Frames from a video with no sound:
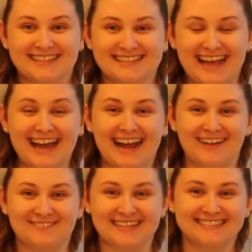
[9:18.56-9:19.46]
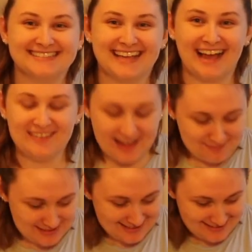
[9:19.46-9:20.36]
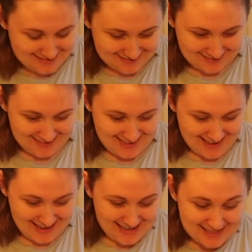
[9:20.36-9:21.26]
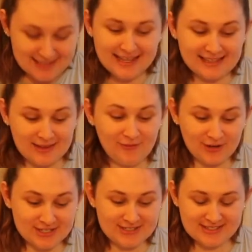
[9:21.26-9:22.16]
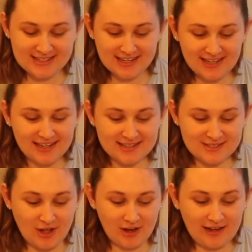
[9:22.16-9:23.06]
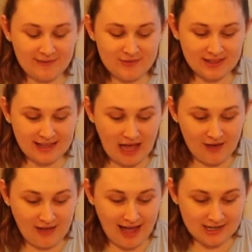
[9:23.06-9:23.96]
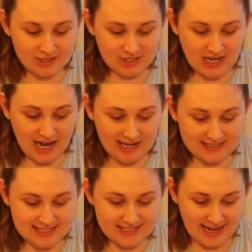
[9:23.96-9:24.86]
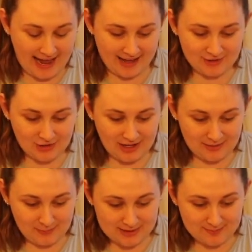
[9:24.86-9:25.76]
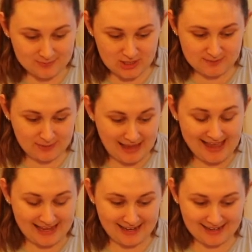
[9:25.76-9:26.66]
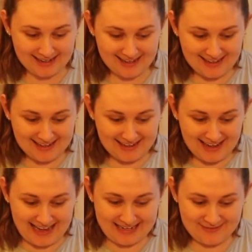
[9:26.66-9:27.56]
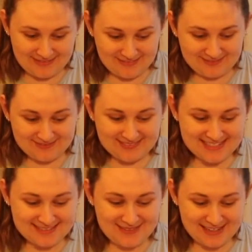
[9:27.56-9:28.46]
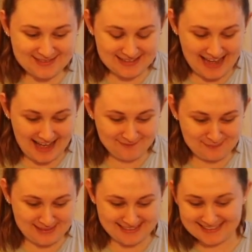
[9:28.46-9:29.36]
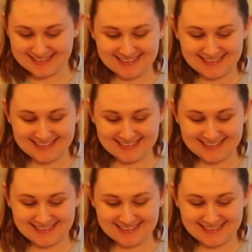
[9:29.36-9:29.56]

That happened. I'm happy. This is like the first song I feel like I've actually got a decent handle on with just playing, and it just makes me happy.